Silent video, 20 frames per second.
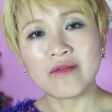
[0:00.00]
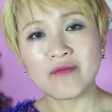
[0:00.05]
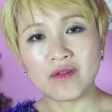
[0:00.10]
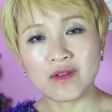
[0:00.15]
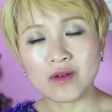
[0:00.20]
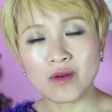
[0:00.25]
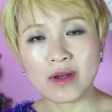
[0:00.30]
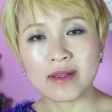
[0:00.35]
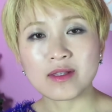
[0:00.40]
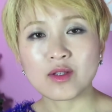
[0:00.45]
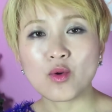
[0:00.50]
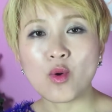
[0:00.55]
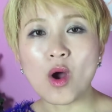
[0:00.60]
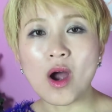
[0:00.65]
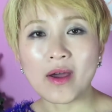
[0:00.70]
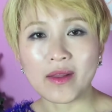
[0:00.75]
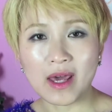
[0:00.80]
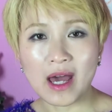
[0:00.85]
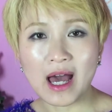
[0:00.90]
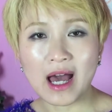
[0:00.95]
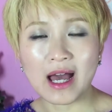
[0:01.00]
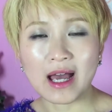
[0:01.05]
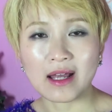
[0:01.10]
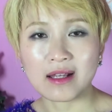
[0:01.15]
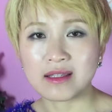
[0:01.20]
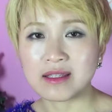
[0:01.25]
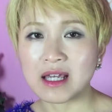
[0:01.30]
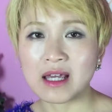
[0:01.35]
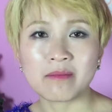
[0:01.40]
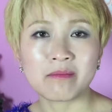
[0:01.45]
even though it's quite high,
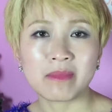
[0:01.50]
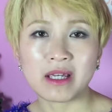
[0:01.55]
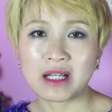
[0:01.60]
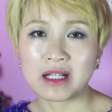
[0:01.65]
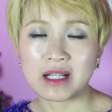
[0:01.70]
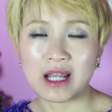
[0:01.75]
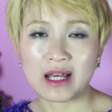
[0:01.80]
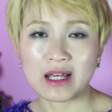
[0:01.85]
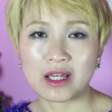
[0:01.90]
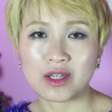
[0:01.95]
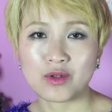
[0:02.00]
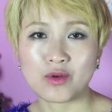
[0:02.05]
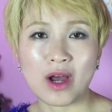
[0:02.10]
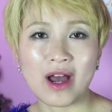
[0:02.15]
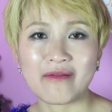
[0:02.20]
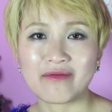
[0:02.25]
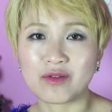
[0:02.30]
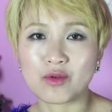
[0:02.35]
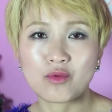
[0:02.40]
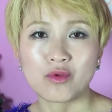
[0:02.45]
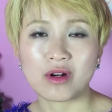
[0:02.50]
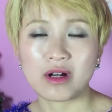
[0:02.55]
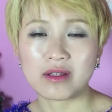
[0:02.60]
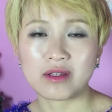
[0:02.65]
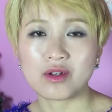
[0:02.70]
it doesn't mean like you have to